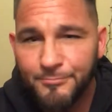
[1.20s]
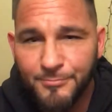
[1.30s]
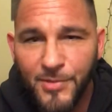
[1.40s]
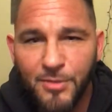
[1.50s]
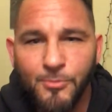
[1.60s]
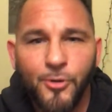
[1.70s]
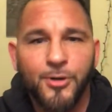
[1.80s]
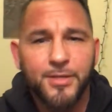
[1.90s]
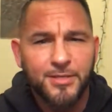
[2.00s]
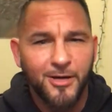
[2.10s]
Good
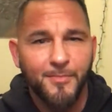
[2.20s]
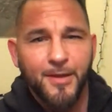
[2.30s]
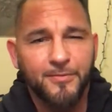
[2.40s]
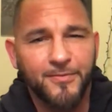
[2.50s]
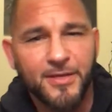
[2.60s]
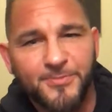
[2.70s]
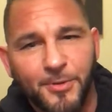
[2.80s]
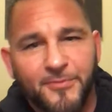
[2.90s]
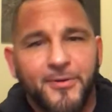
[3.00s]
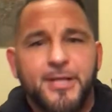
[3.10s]
morning to all my Facebook
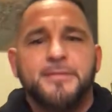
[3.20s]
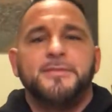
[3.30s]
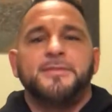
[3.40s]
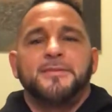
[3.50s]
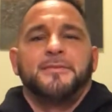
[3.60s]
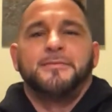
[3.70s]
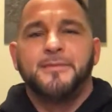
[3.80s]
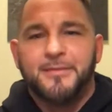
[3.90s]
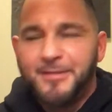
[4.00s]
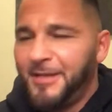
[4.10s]
friends.
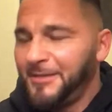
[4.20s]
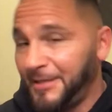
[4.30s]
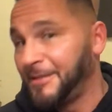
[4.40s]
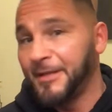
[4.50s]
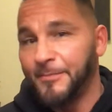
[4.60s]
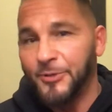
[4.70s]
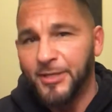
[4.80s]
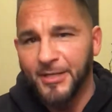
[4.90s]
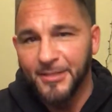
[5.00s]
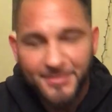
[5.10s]
Dean Demary
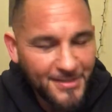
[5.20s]
here.